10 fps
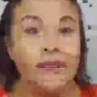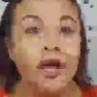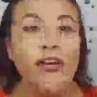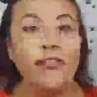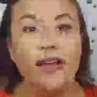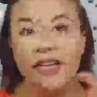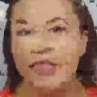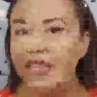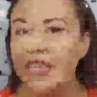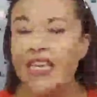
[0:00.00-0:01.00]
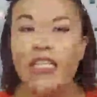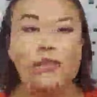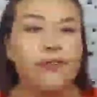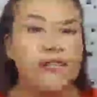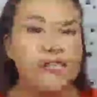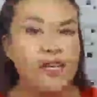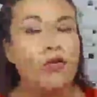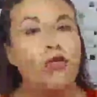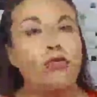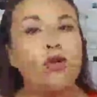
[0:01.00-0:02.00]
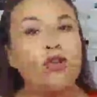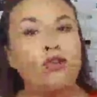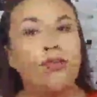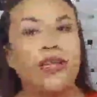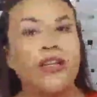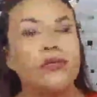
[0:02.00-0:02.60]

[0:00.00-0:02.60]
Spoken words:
modifying things, finding out what worked for me.